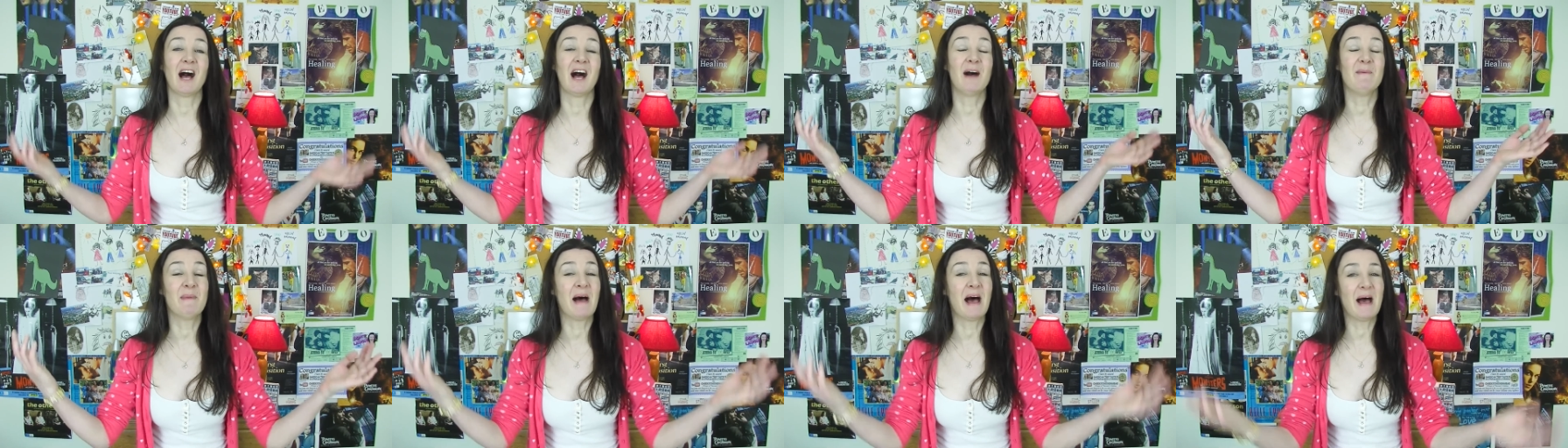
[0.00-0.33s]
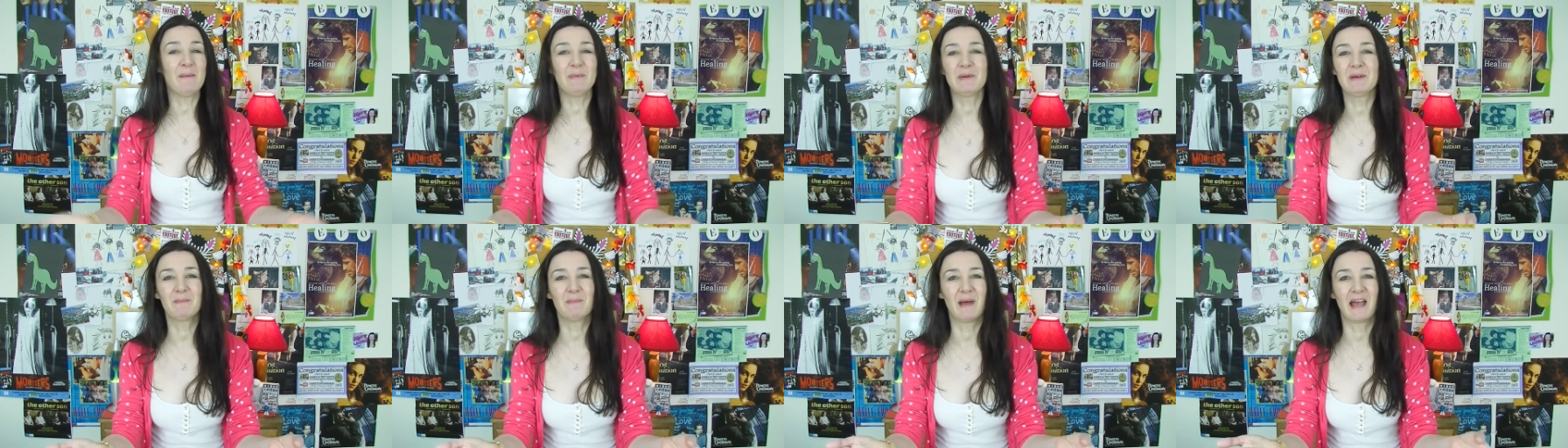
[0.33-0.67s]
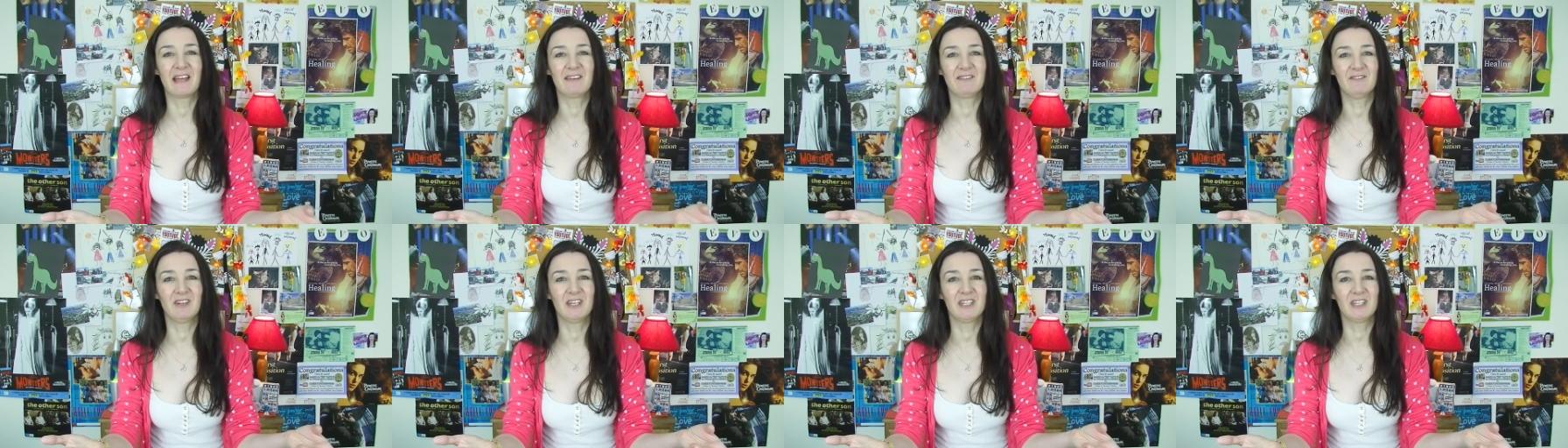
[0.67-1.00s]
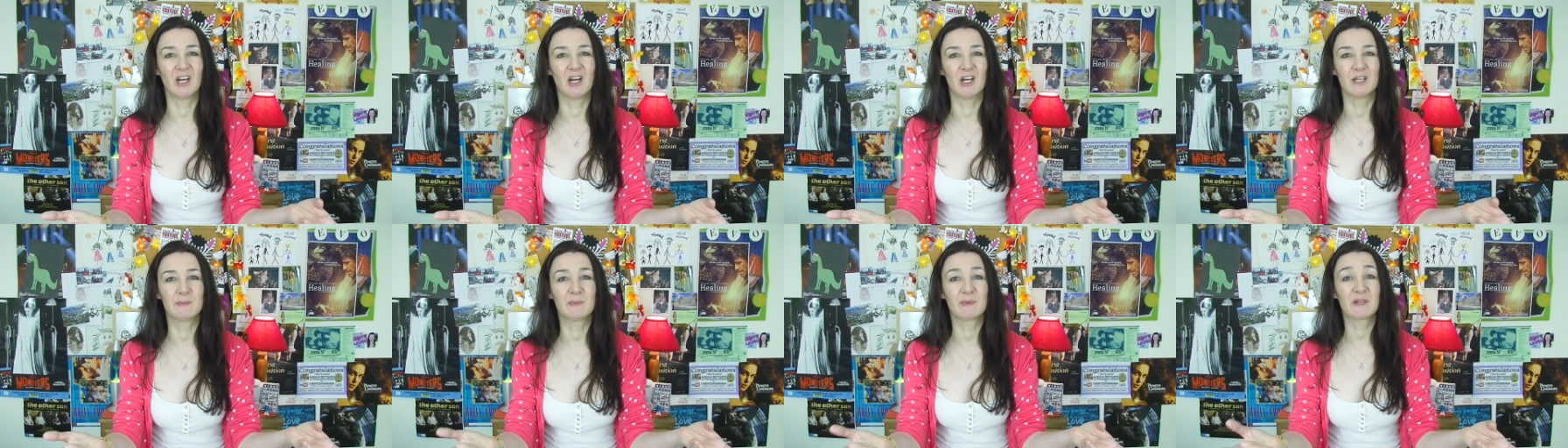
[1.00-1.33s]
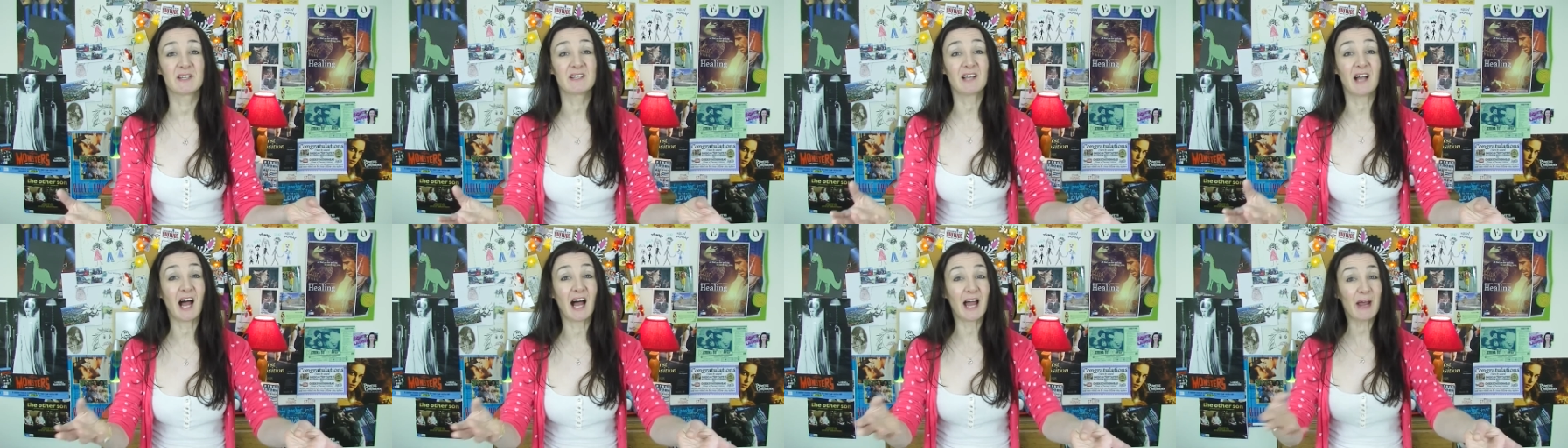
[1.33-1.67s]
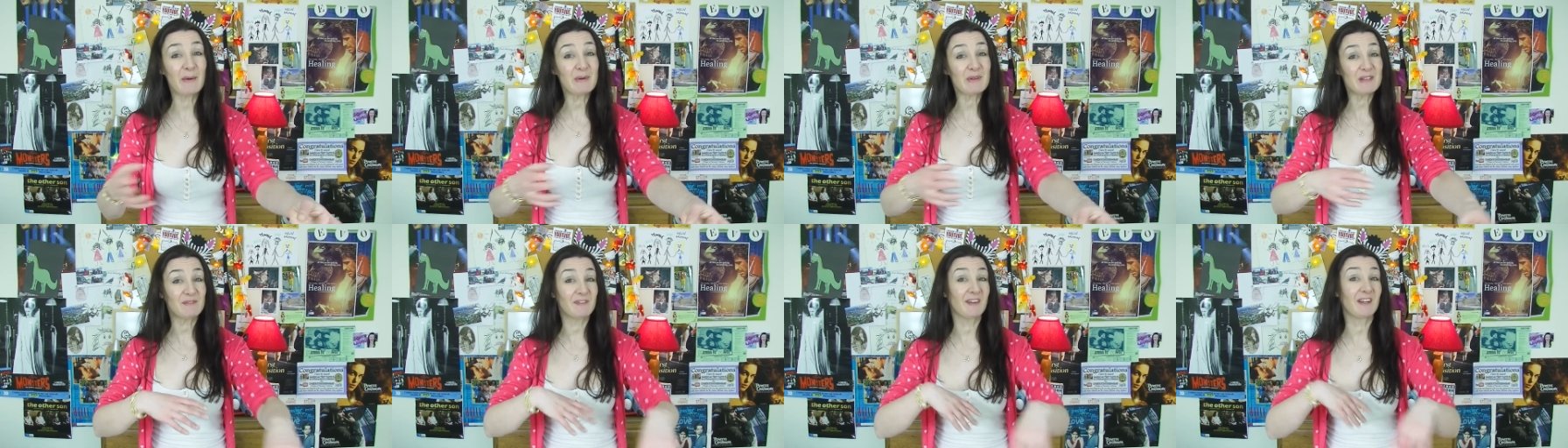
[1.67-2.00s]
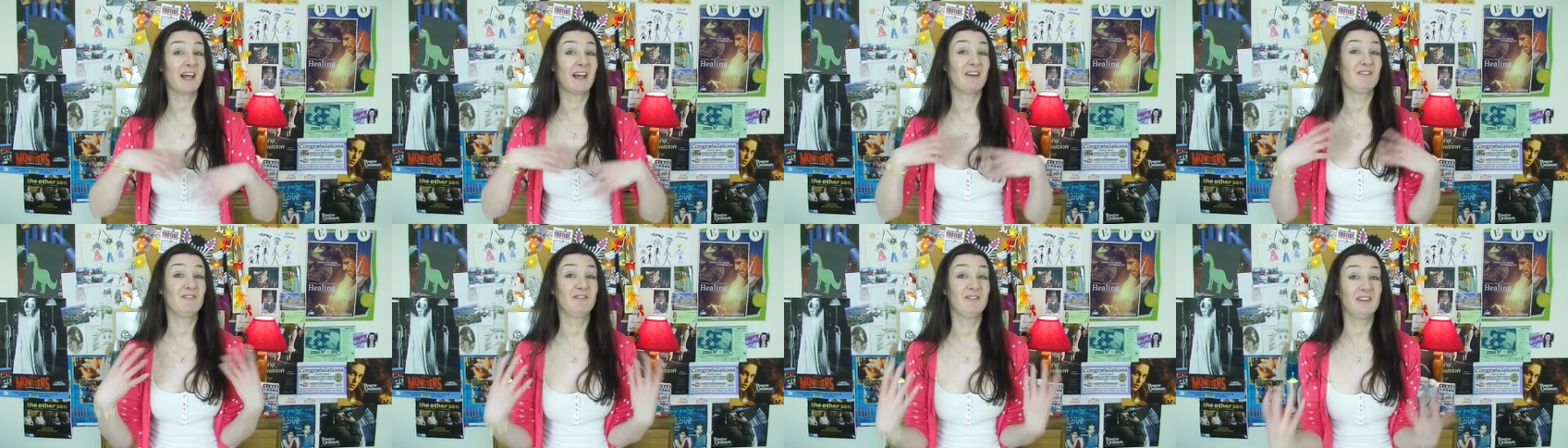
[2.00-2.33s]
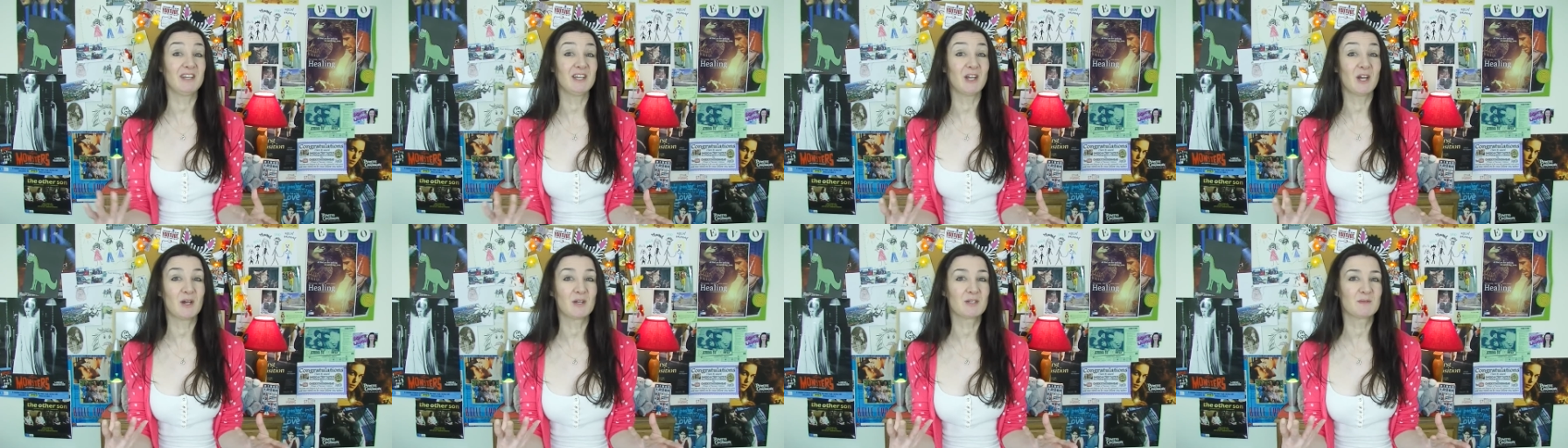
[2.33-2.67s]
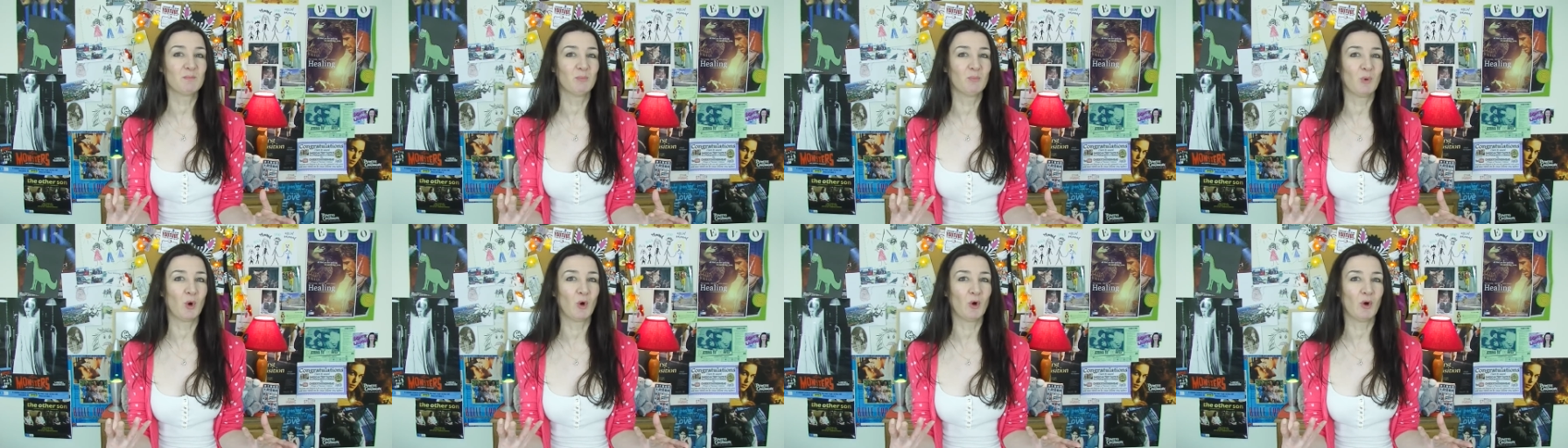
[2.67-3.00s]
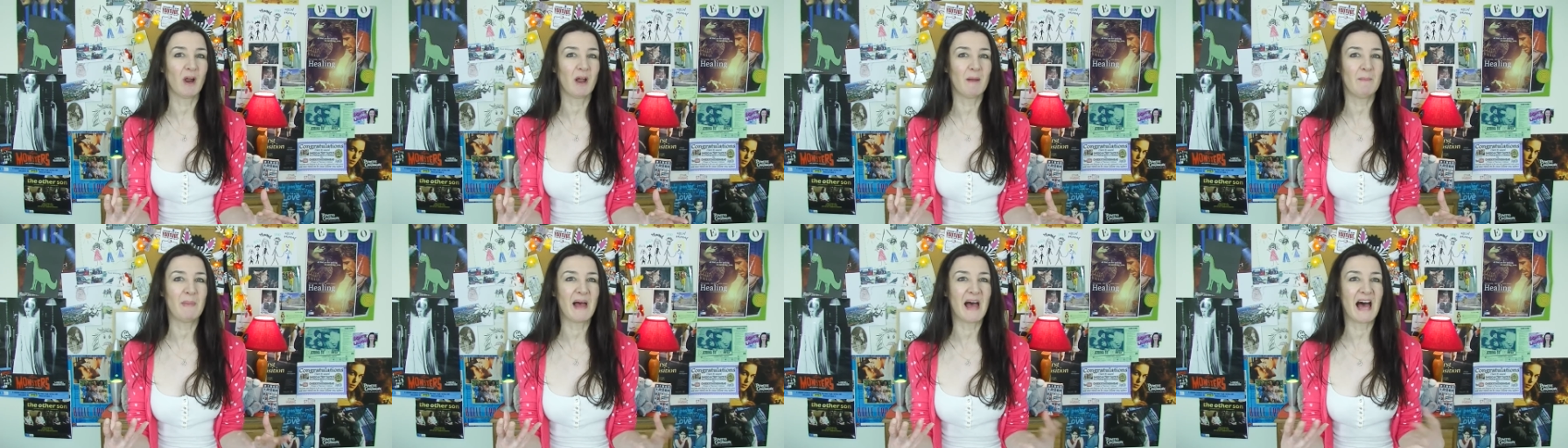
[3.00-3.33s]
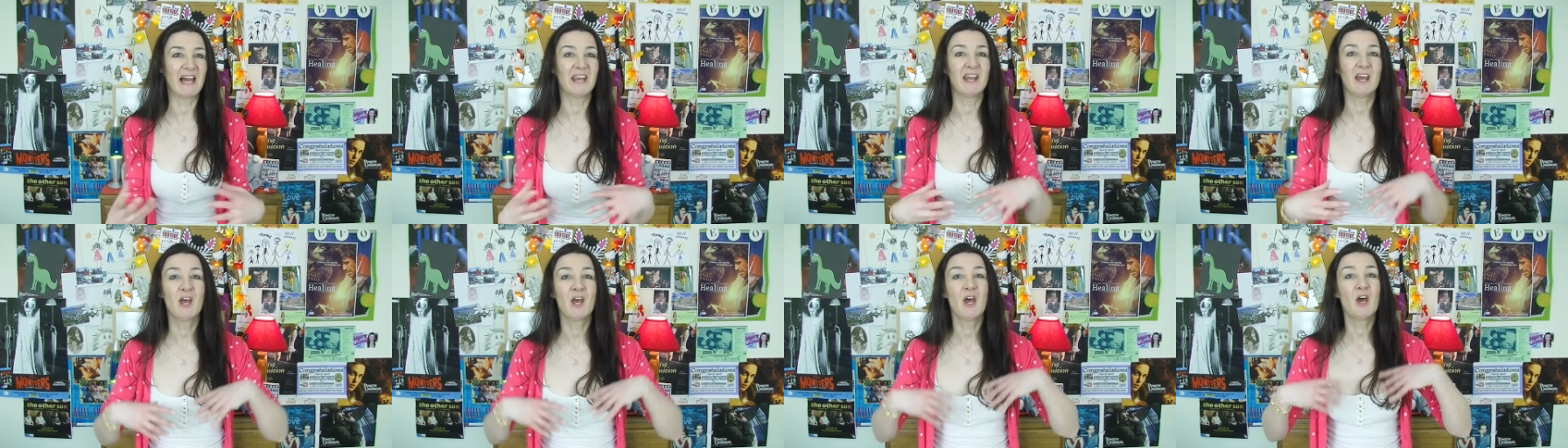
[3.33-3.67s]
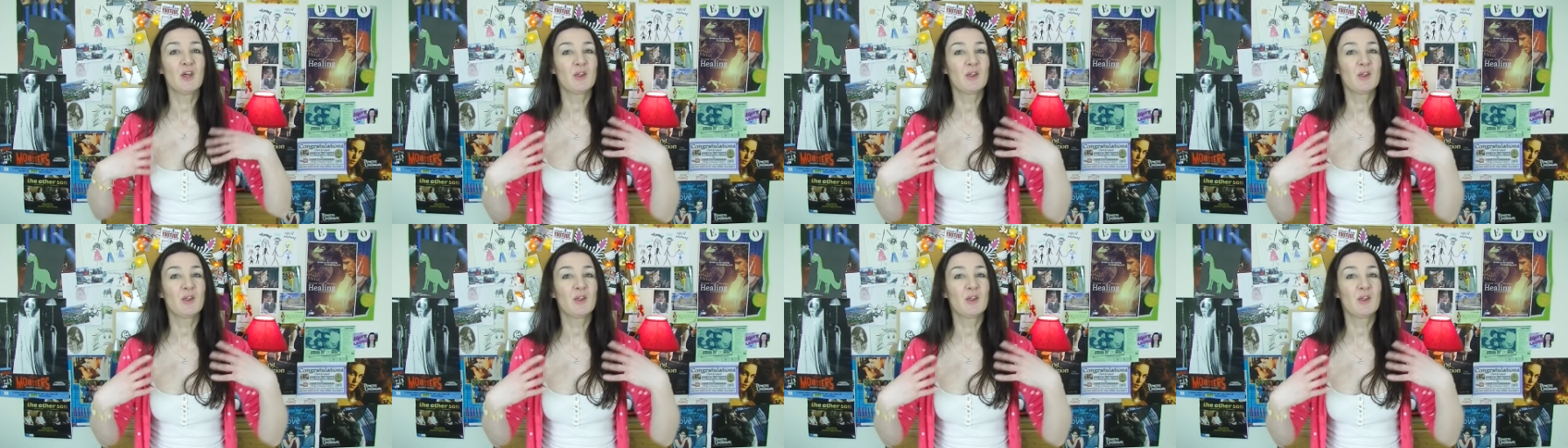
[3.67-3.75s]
I'm happy to make videos because I always feel like video's more about